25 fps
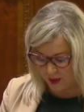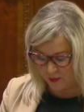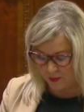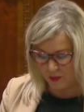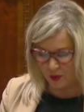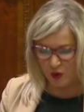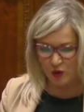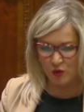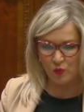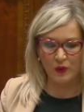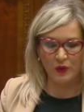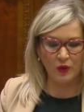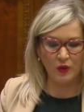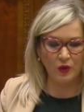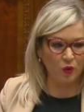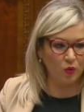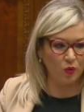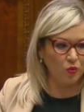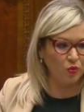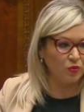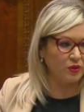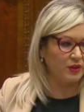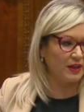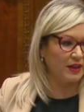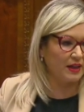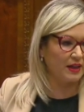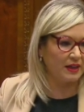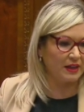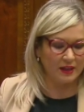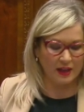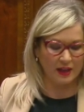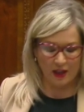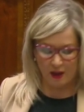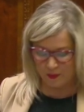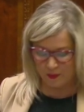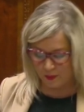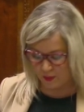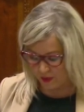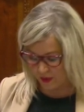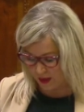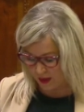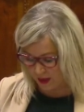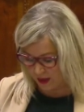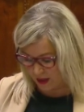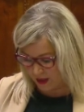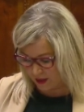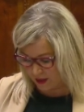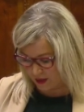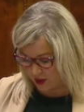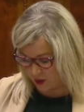because we know that that can help
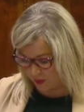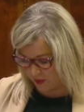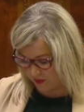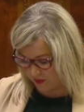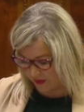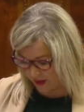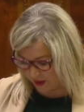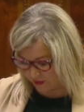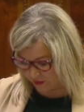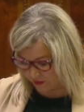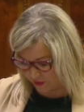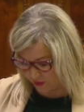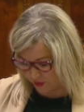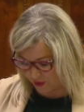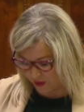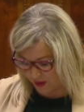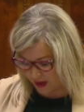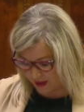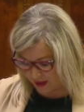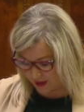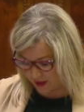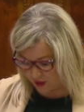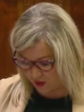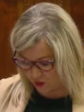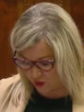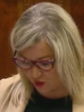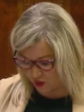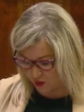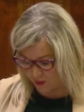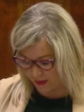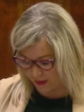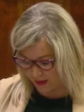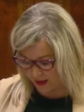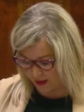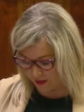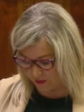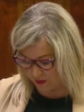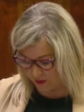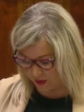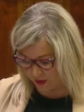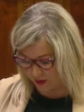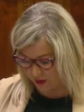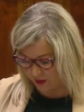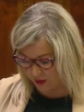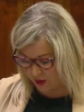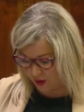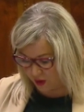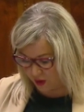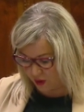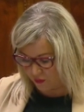to prevent further antisocial behaviour
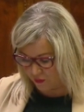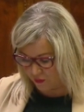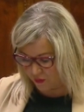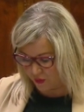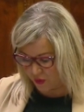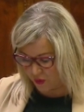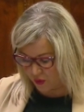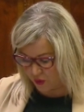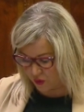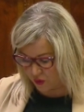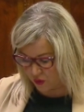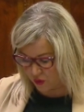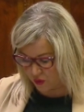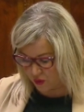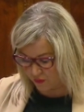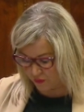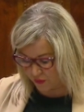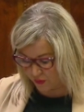for those,